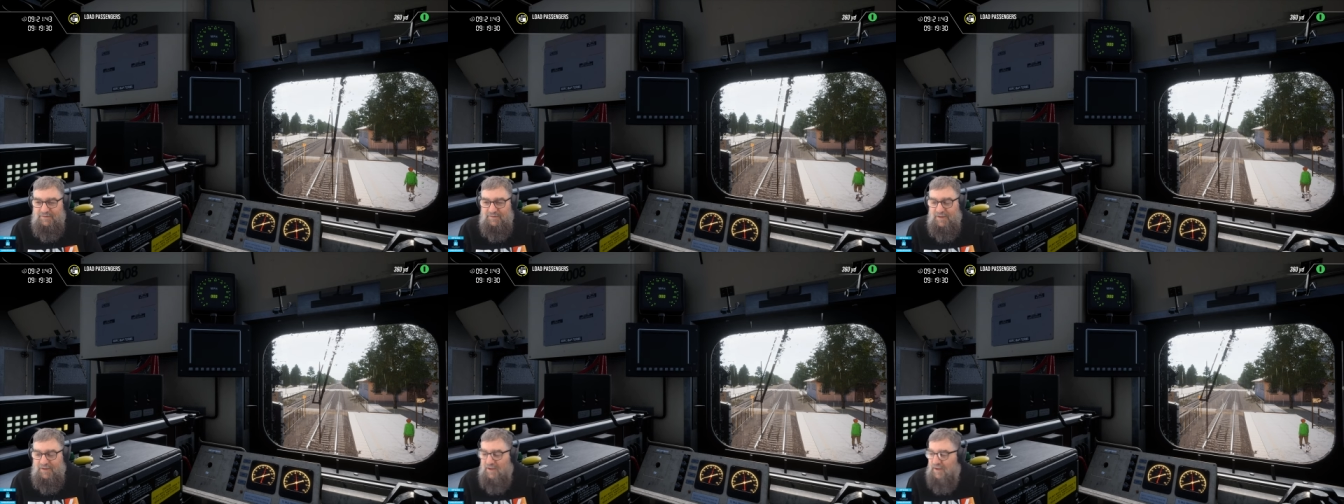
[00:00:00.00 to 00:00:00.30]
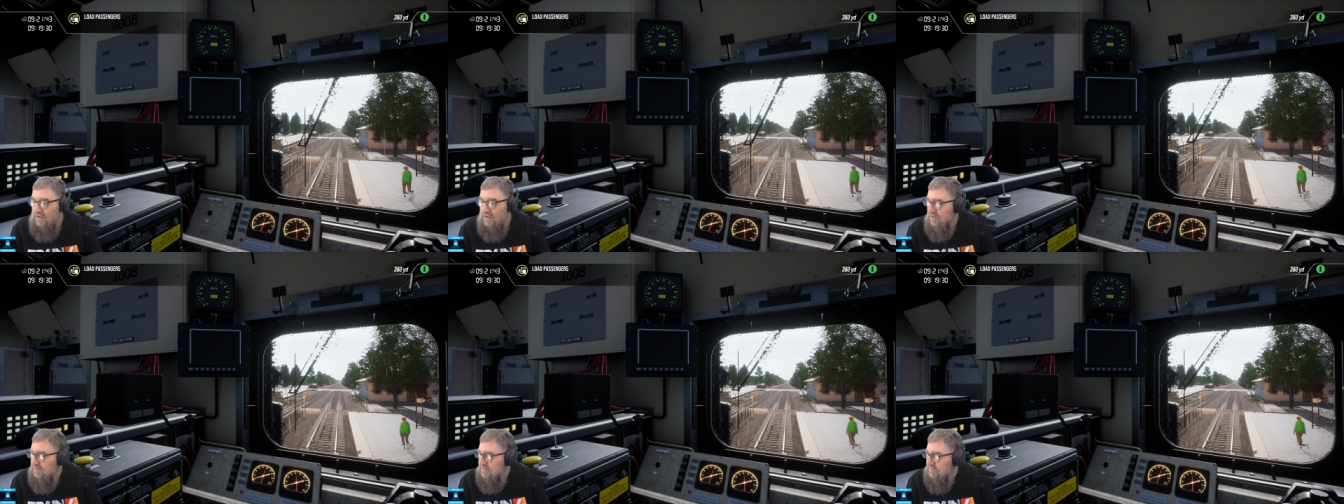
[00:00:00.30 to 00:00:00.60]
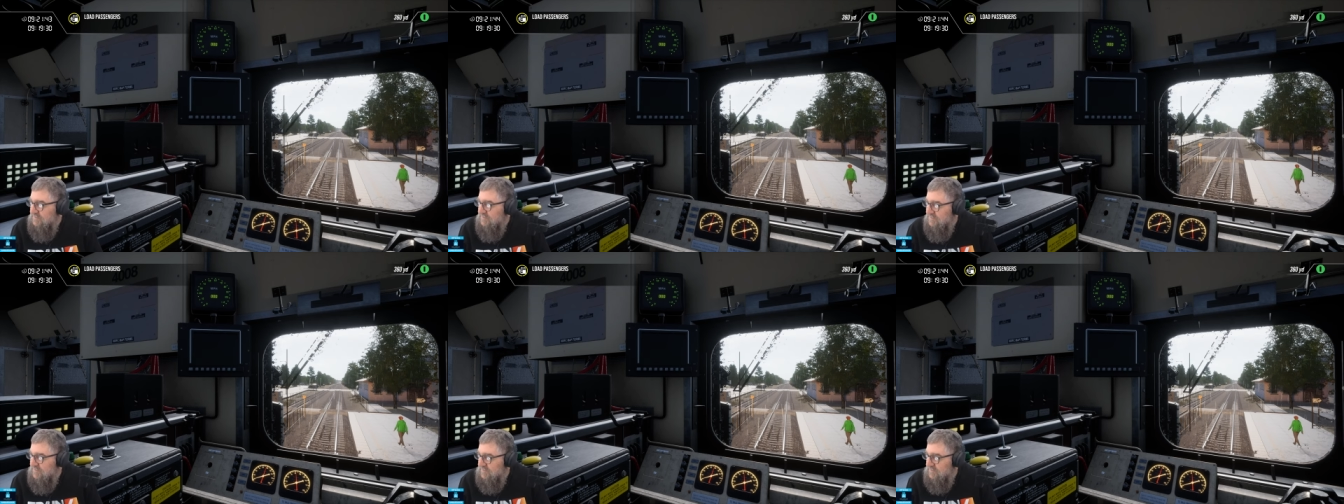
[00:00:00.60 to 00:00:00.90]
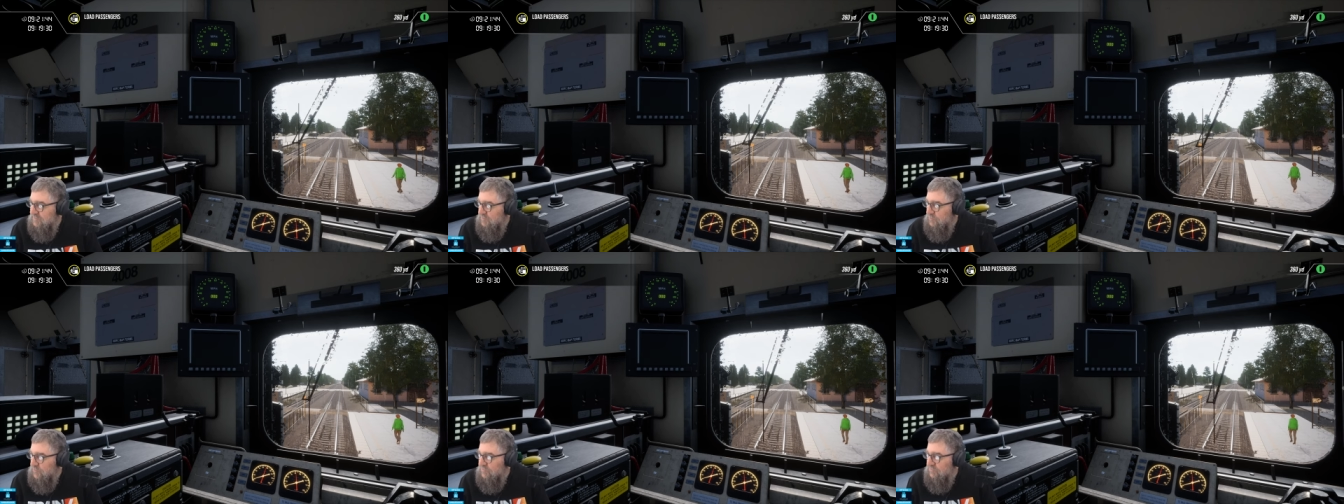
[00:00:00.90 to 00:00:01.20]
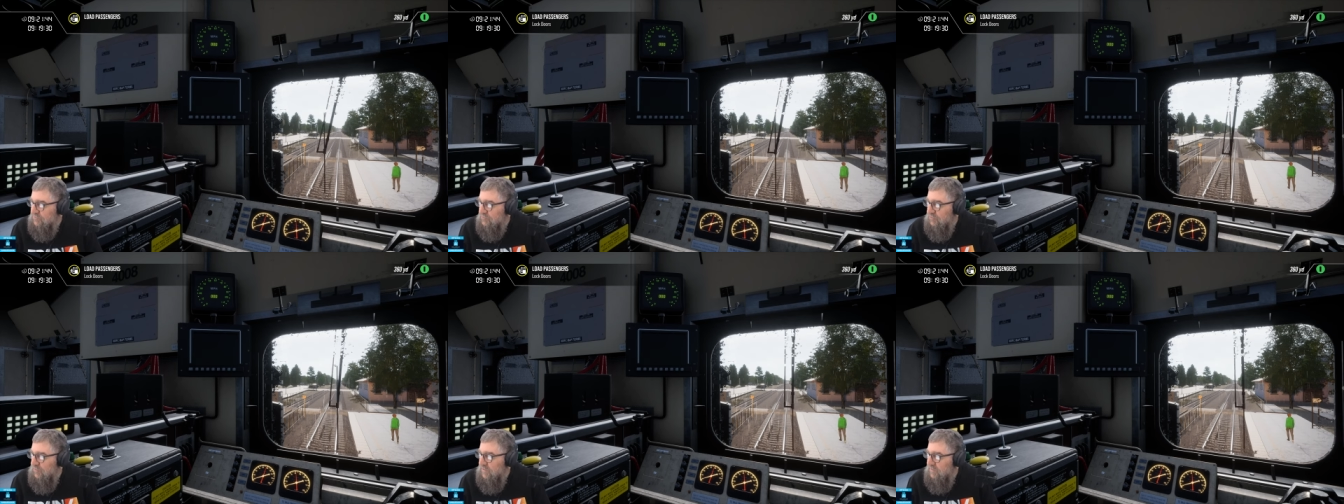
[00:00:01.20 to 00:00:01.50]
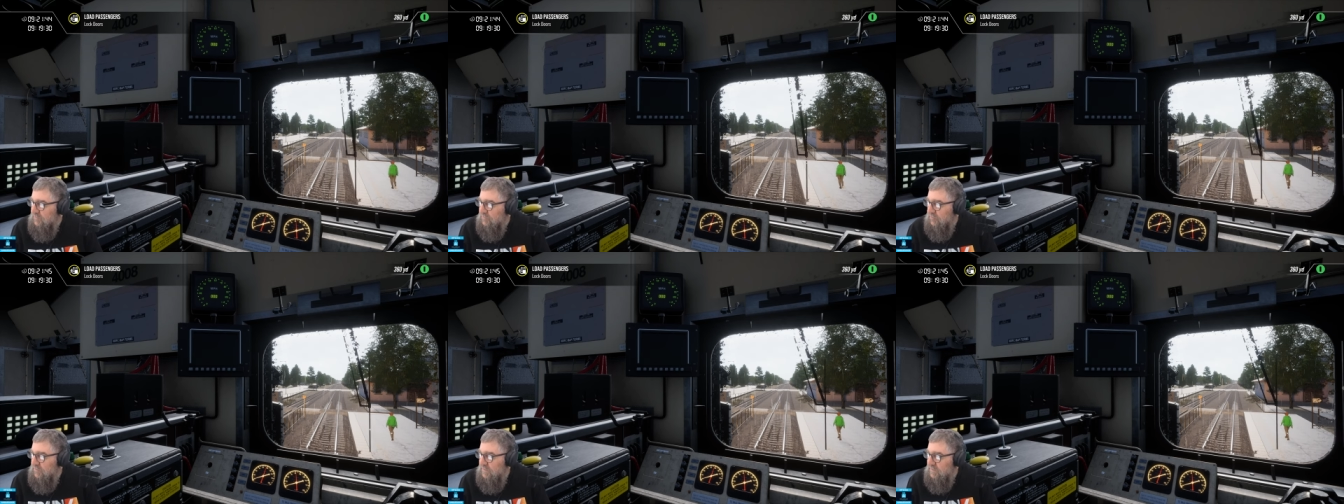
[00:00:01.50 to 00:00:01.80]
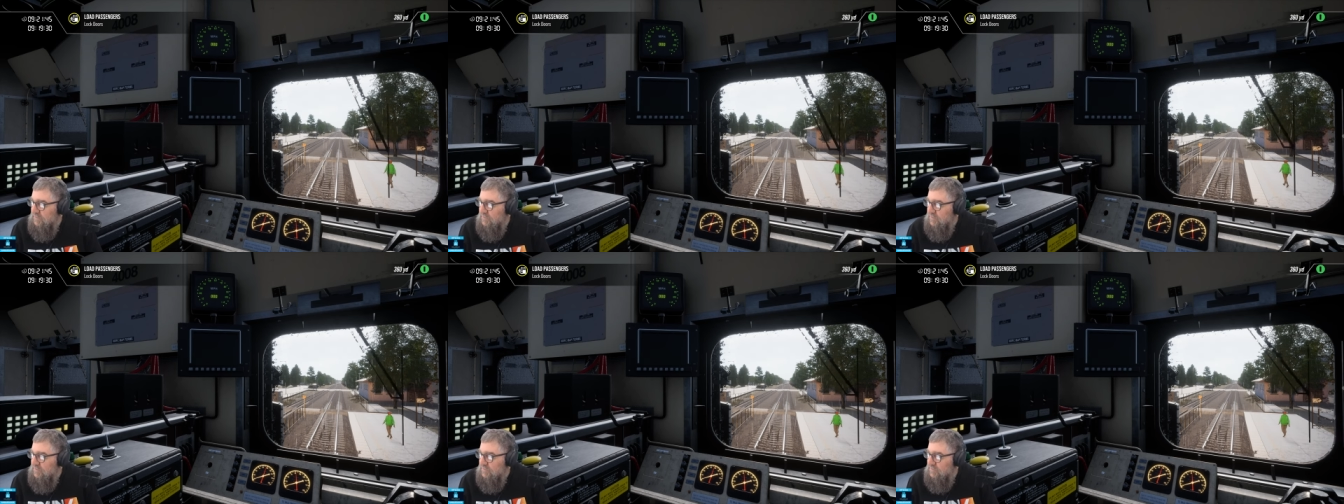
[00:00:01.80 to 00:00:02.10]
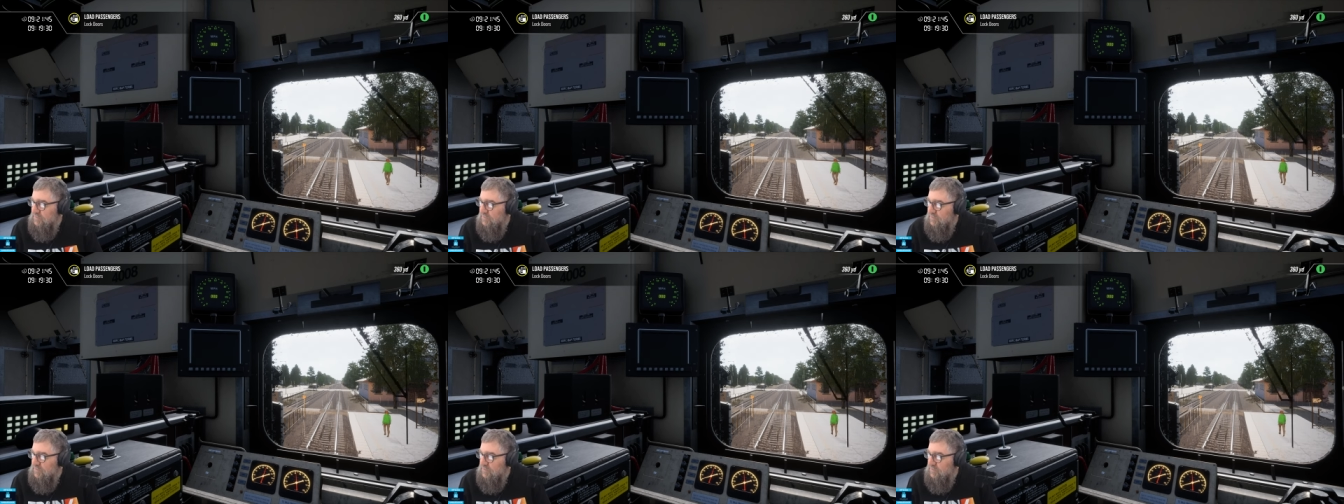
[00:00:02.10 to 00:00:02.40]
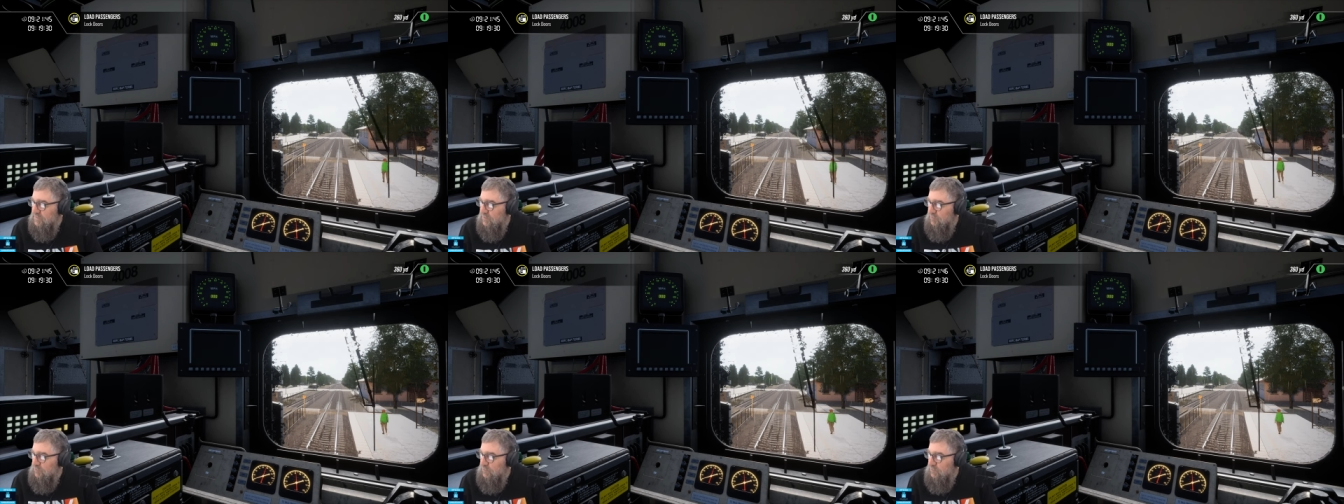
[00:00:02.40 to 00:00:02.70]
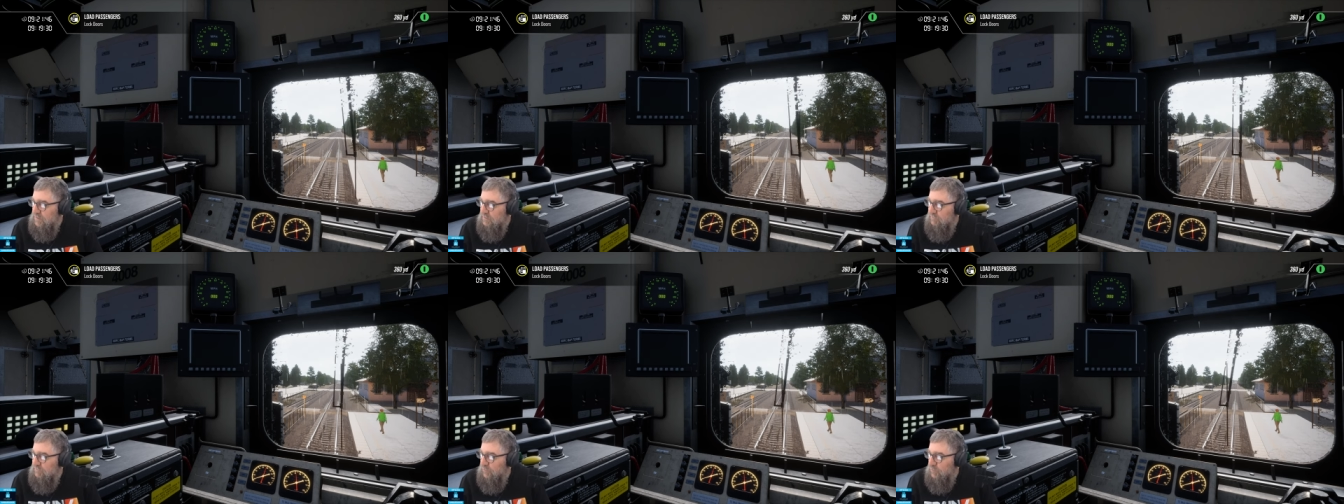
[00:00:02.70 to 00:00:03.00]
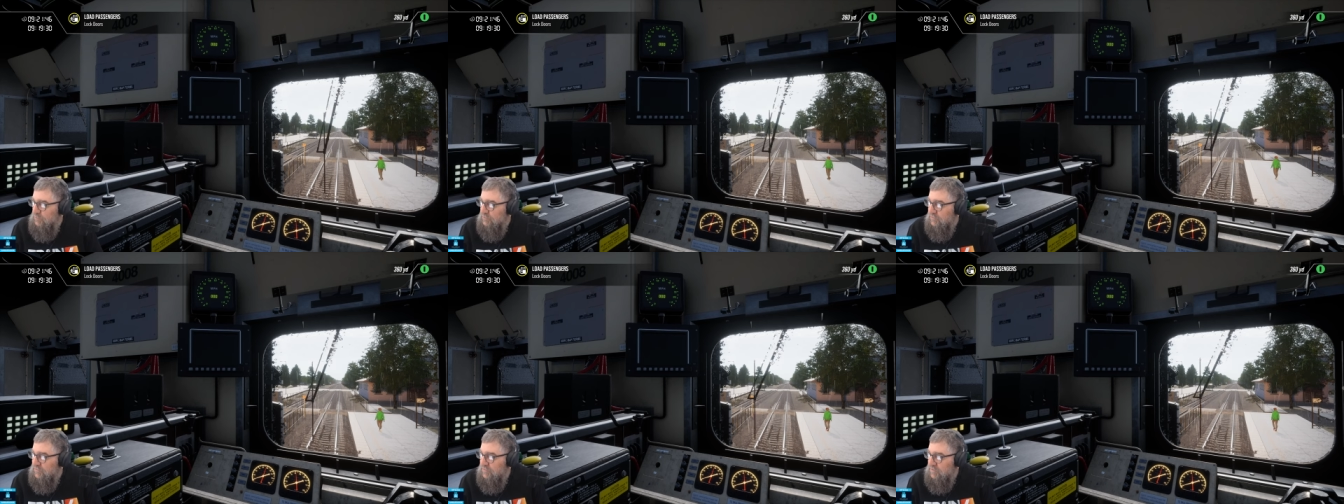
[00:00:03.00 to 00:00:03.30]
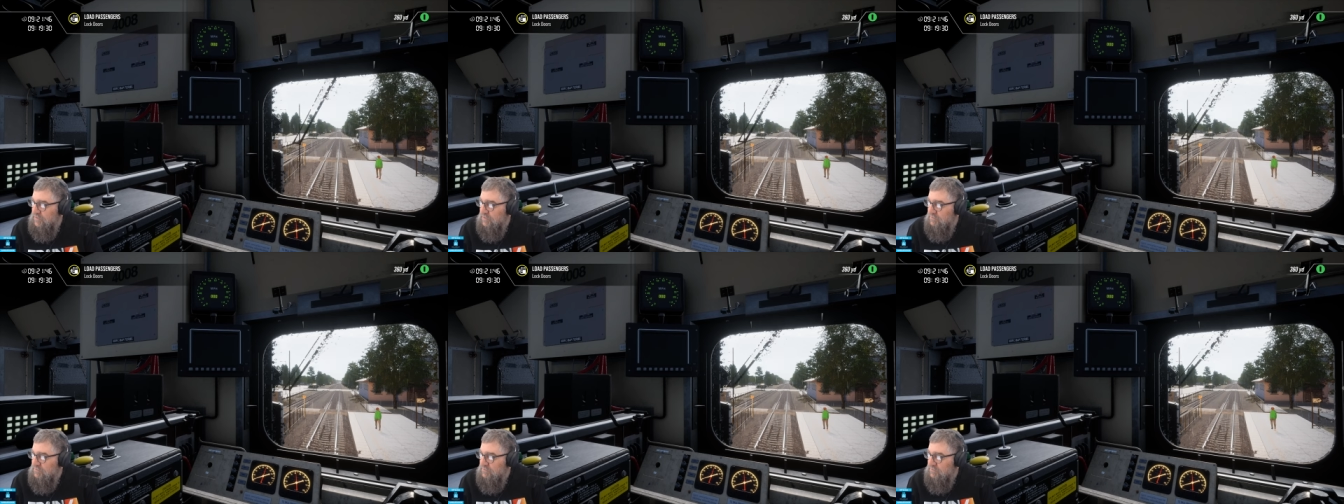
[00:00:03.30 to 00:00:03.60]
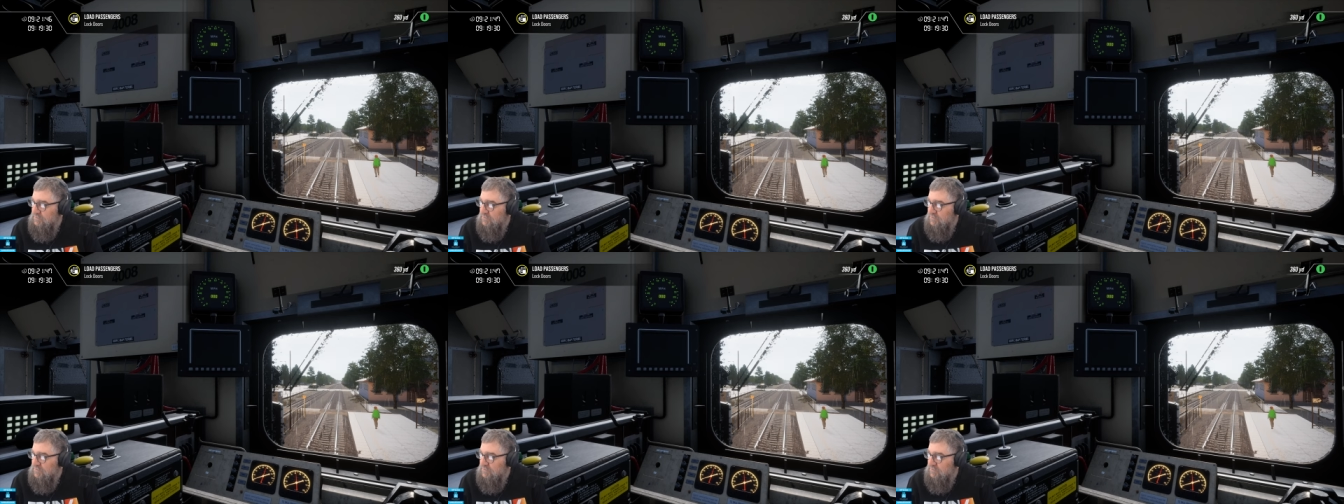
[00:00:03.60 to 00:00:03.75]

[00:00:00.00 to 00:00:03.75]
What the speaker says: Yeah, that's a bit strange. I think there's the B4D